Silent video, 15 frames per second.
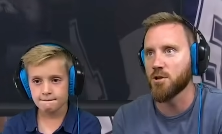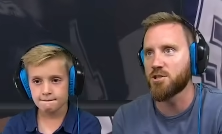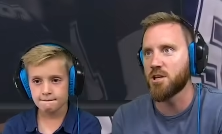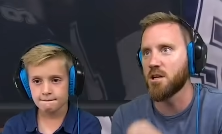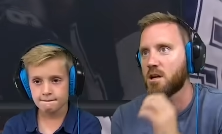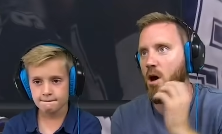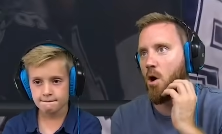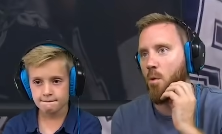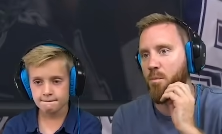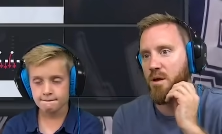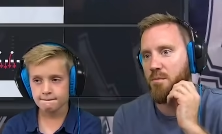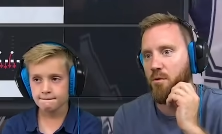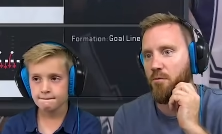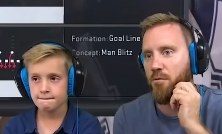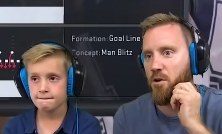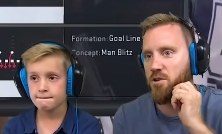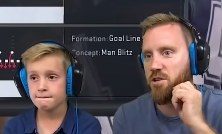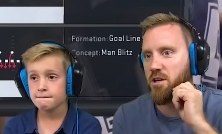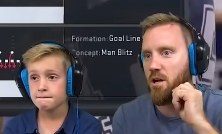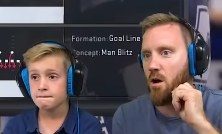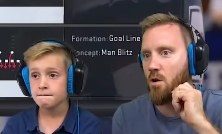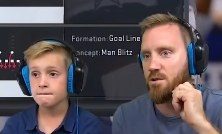Speaker 1: First and goal, people.
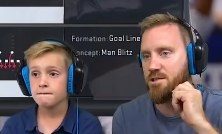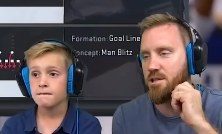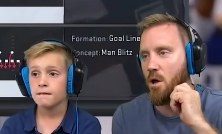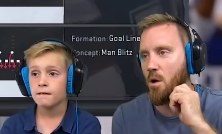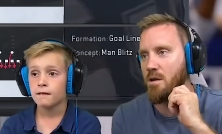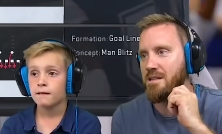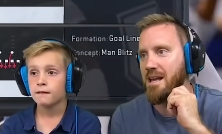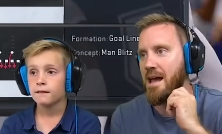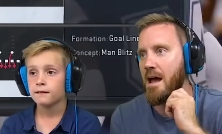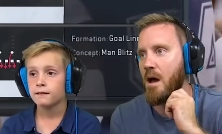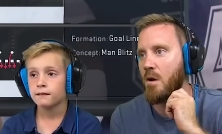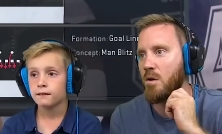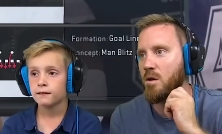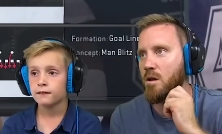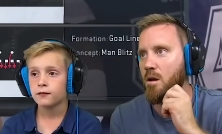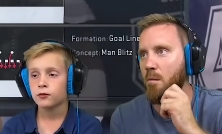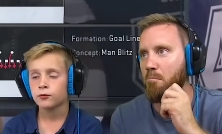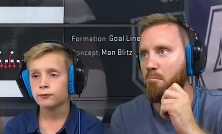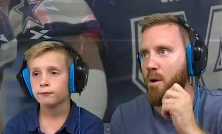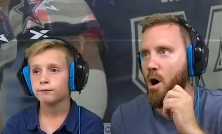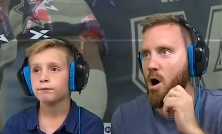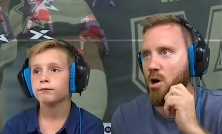First and goal. Slow it down.
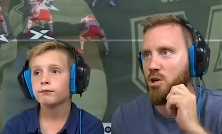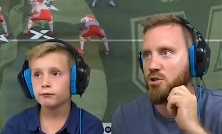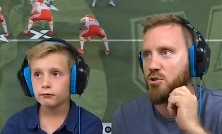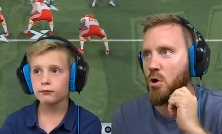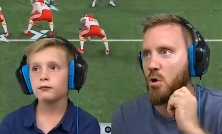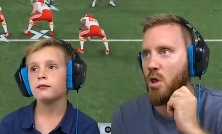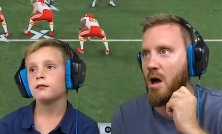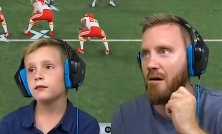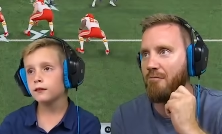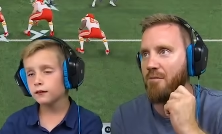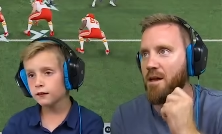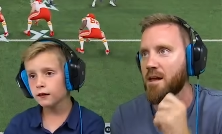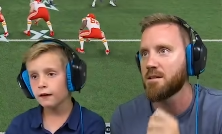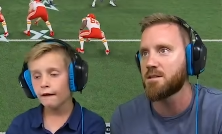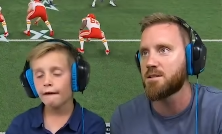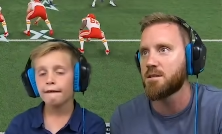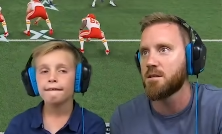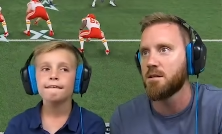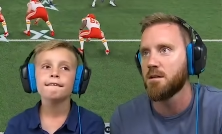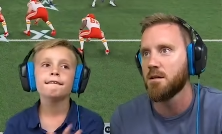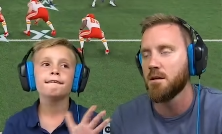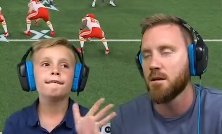Ball control offense.
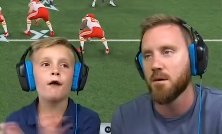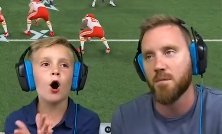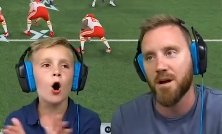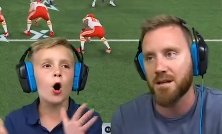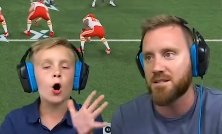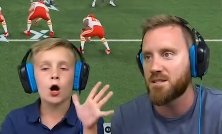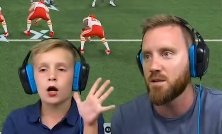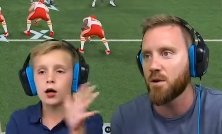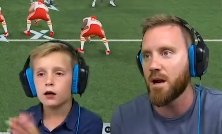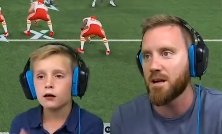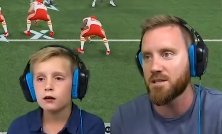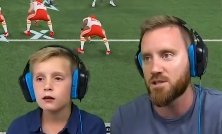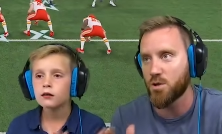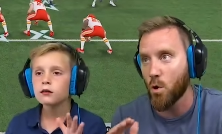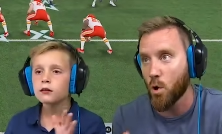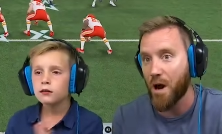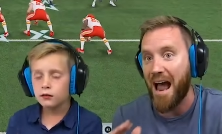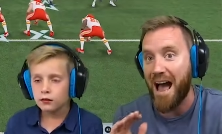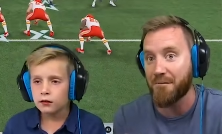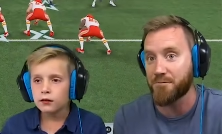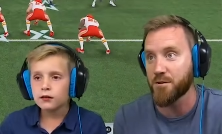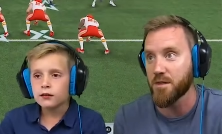But I still got to score
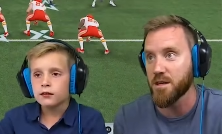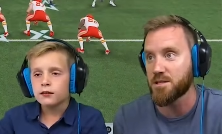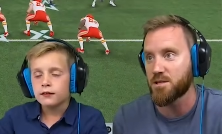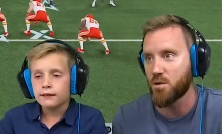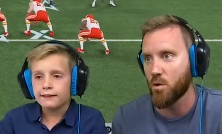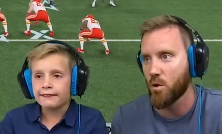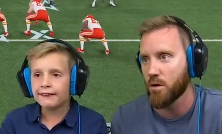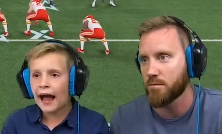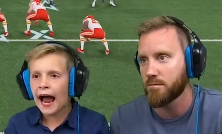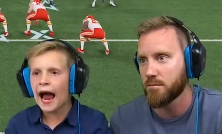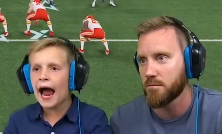after this score.